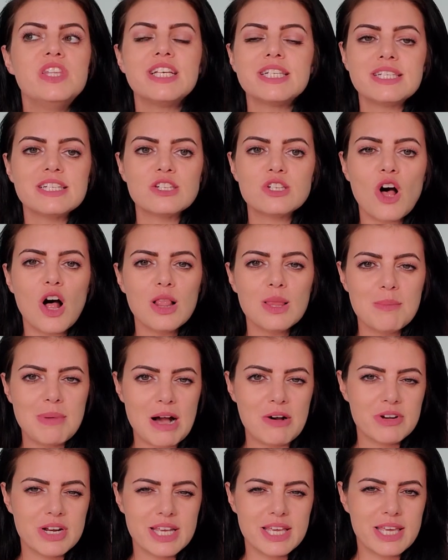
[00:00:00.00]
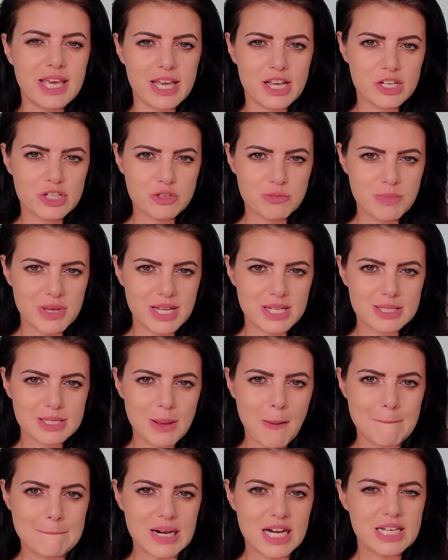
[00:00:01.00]
This is all about engagement,
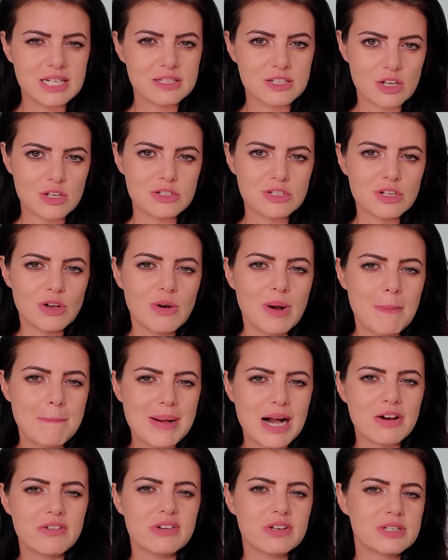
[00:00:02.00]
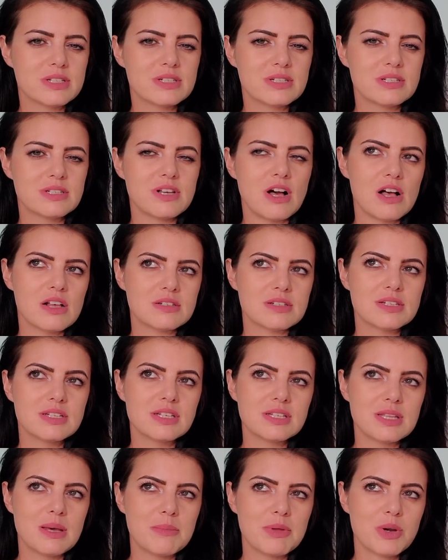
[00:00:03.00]
but it's also about
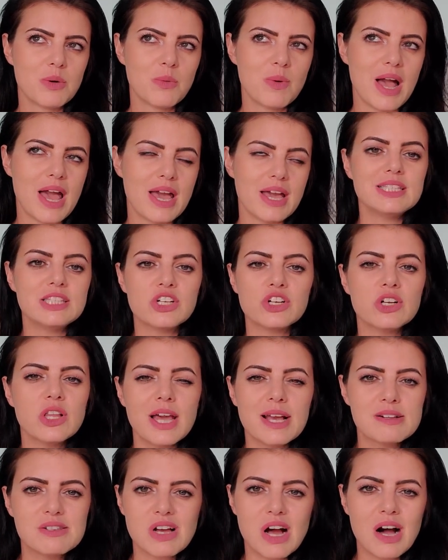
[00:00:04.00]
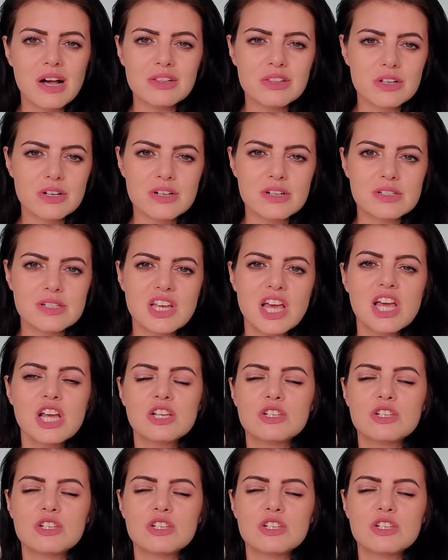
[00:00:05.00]
exhausting them in a way. They're like toddlers.